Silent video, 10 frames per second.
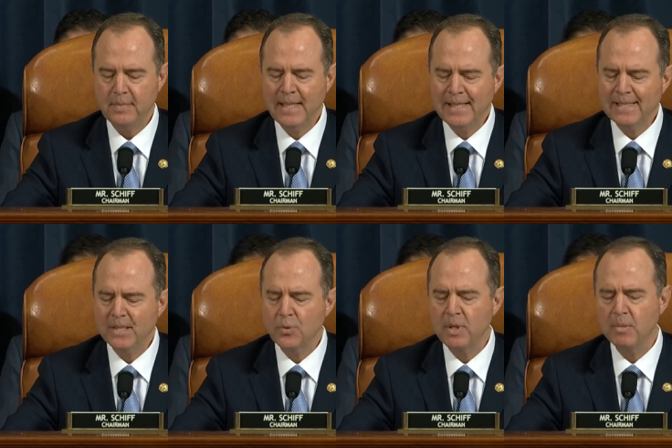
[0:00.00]
Is
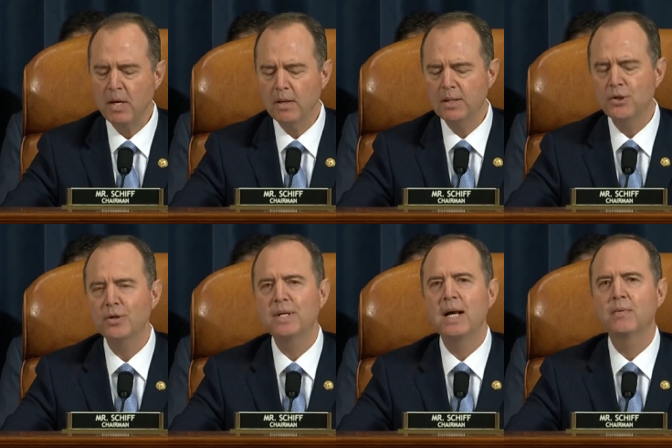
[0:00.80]
this what Americans
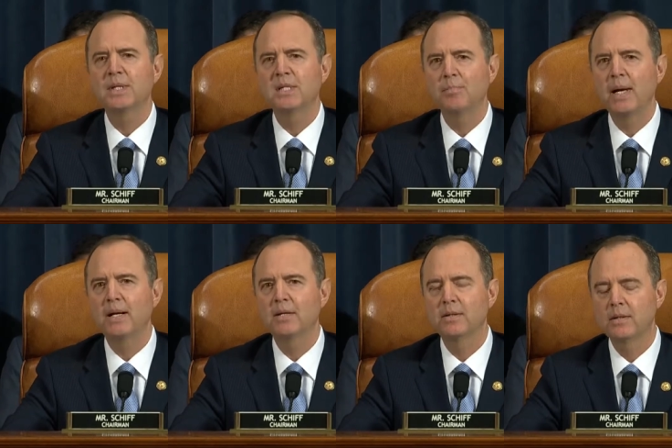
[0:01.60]
should now
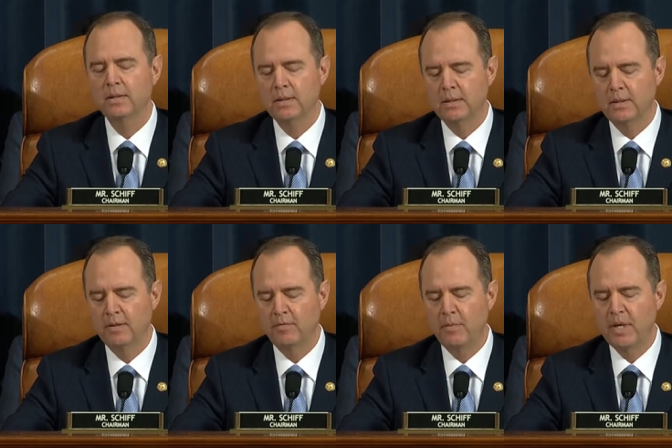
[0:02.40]
expect
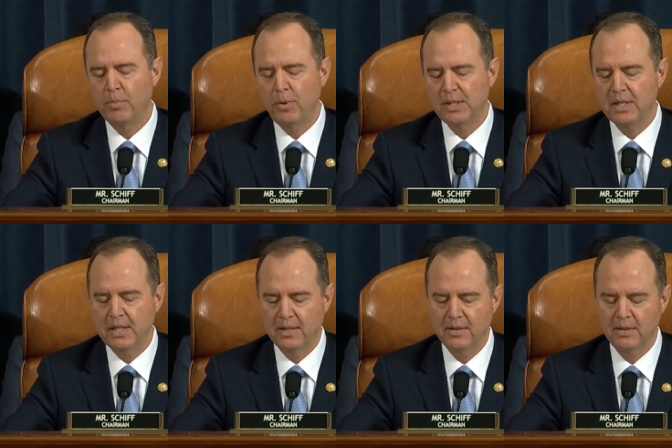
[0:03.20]
from their
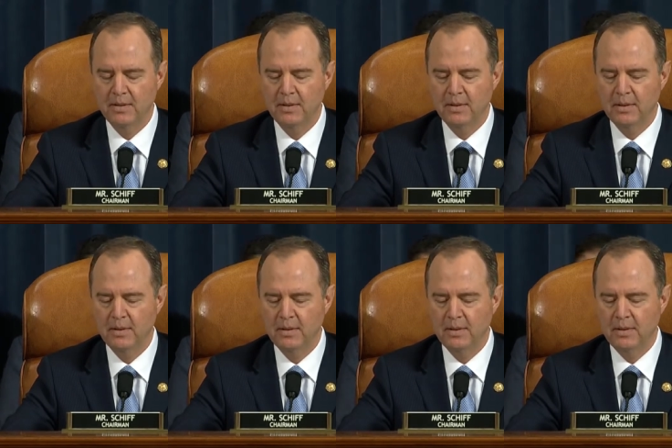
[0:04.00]
president?
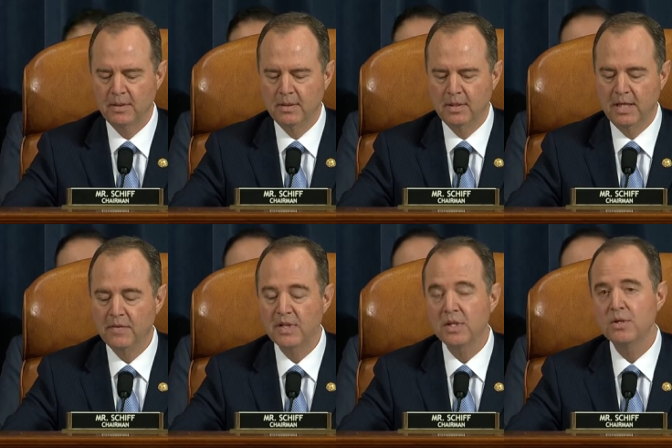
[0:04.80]
If
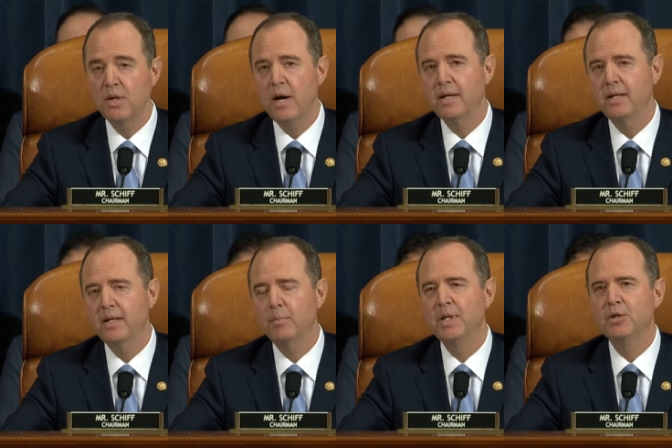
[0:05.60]
this is not
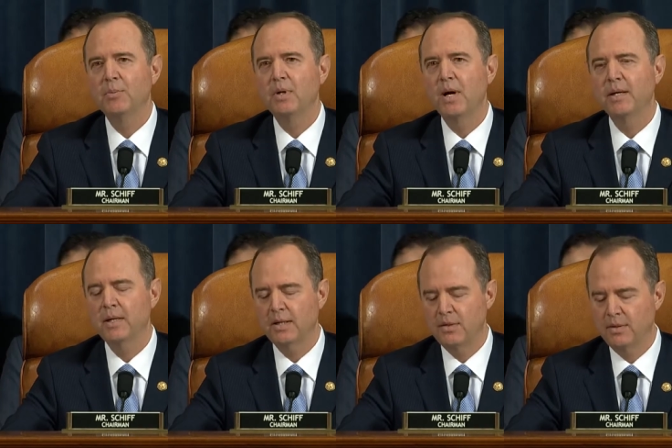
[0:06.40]
impeachable
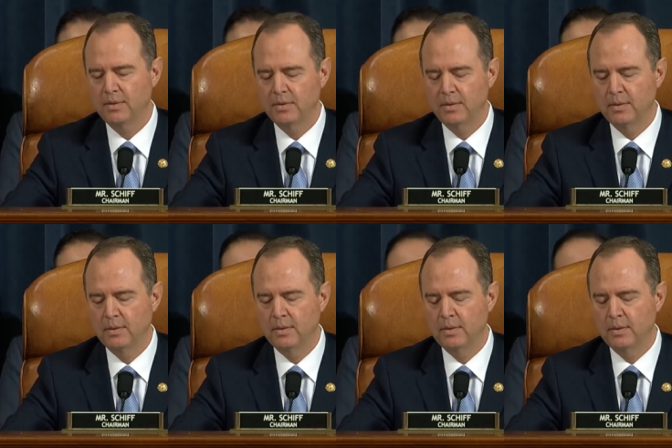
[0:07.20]
conduct,
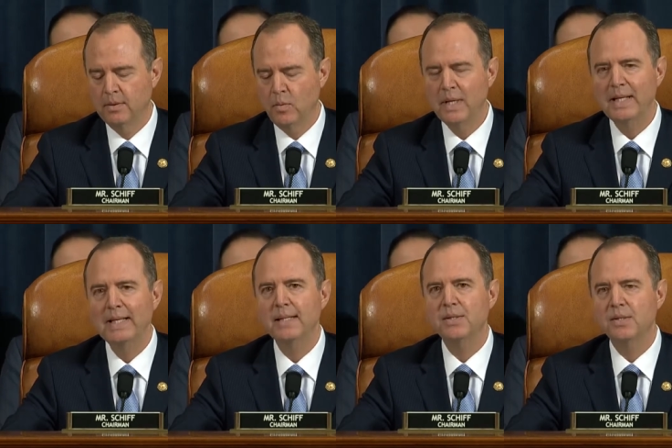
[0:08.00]
what
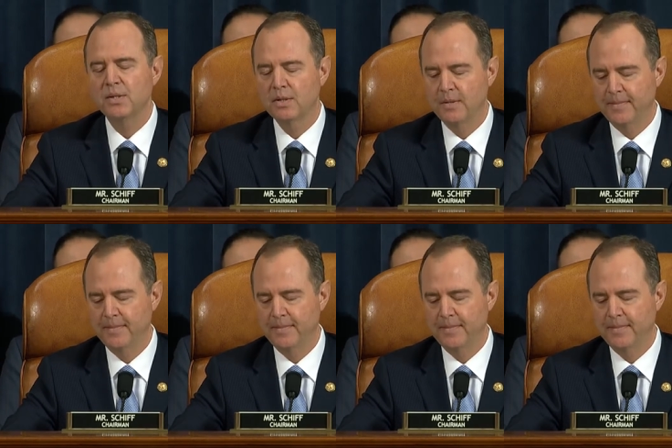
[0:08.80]
is?